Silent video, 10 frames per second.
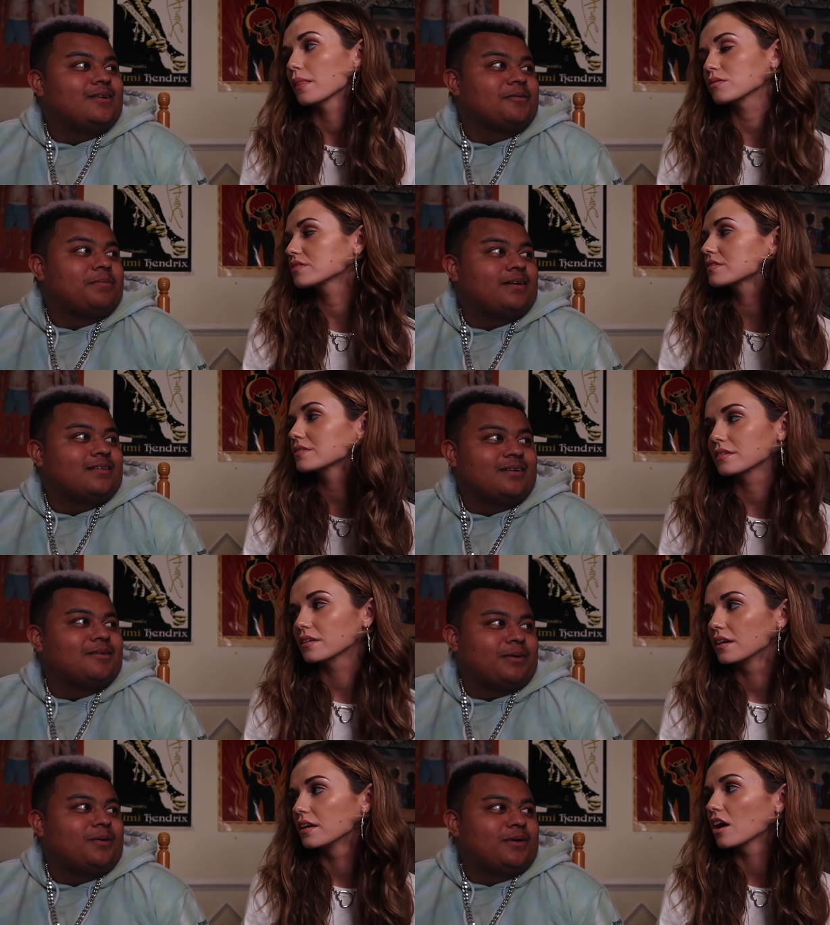Speaker 1: Logan Those... Paul.
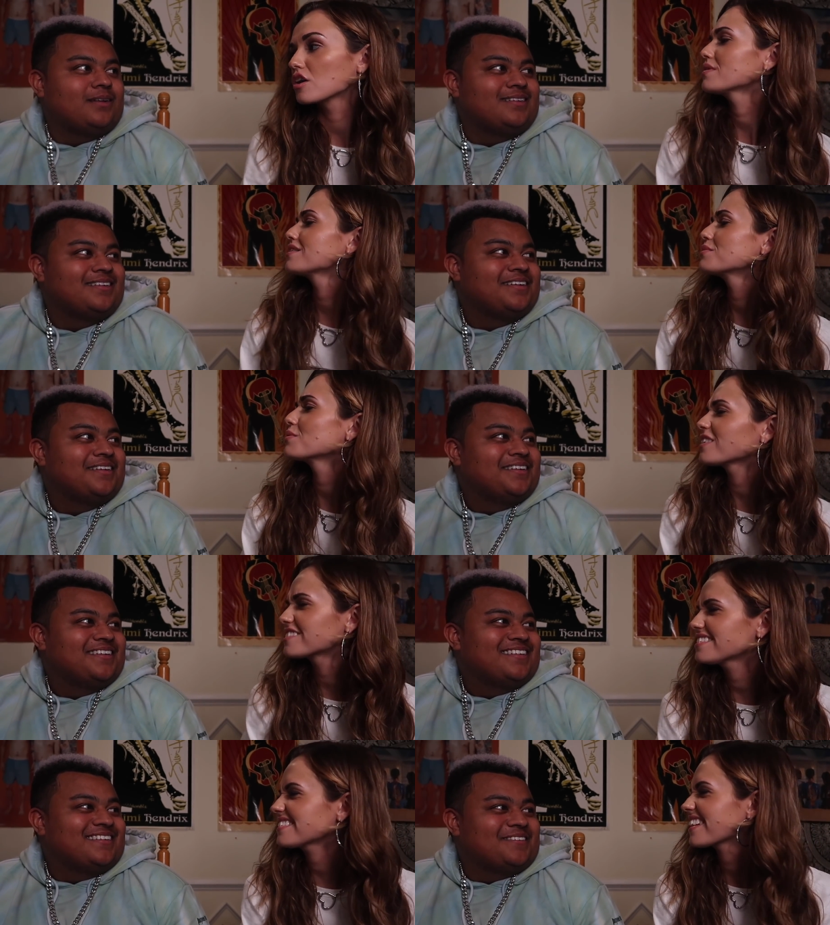Logan Paul won. Oh wait,
Speaker 2: we
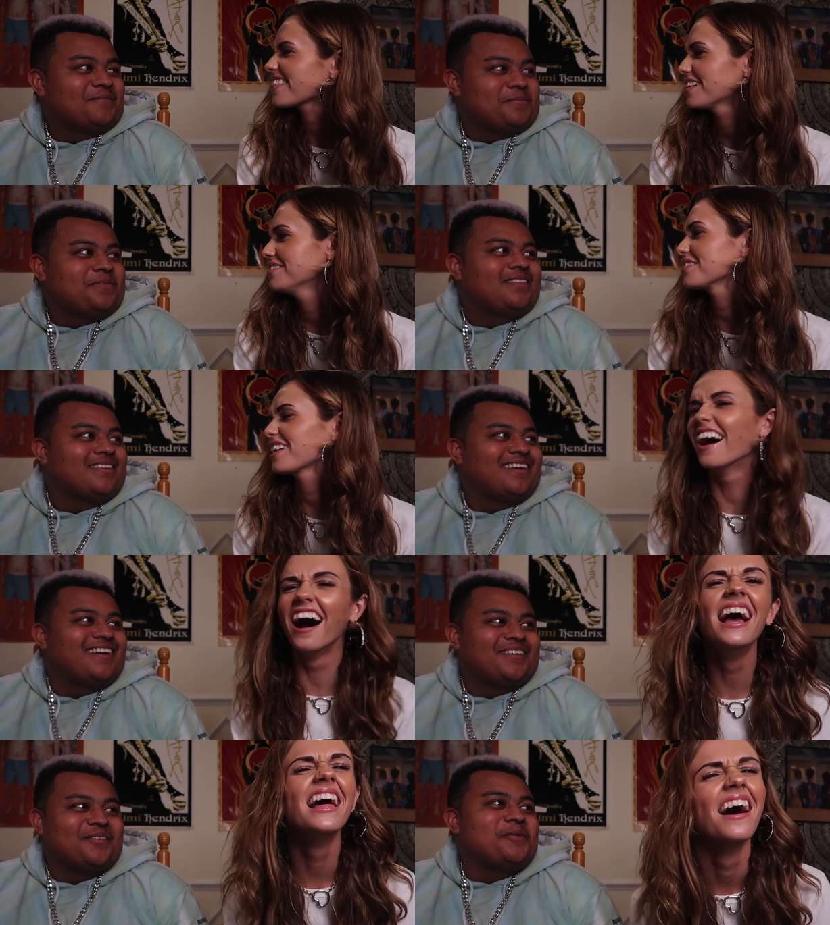watched it together.
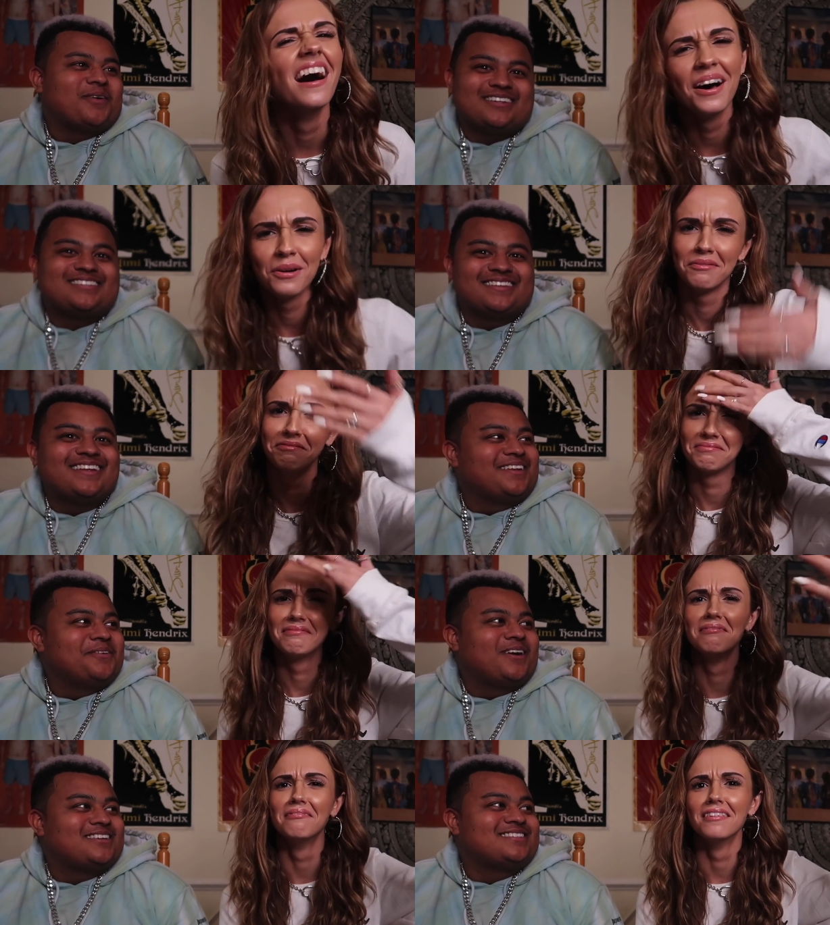yeah,
Speaker 1: we watched,
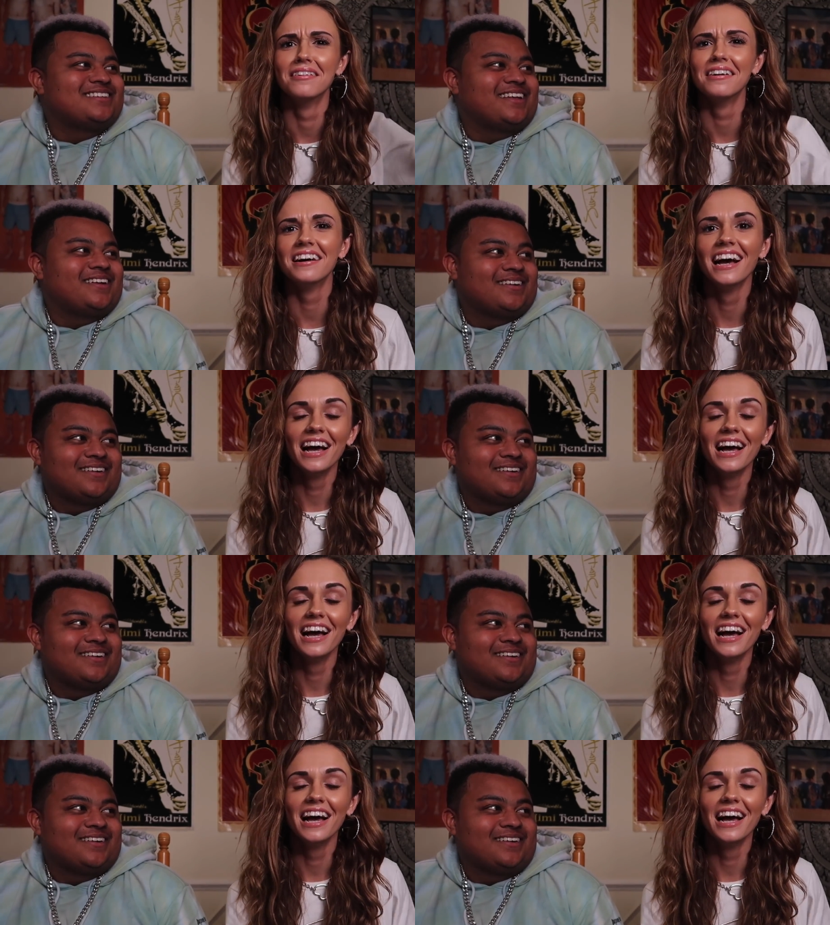literally watched it together.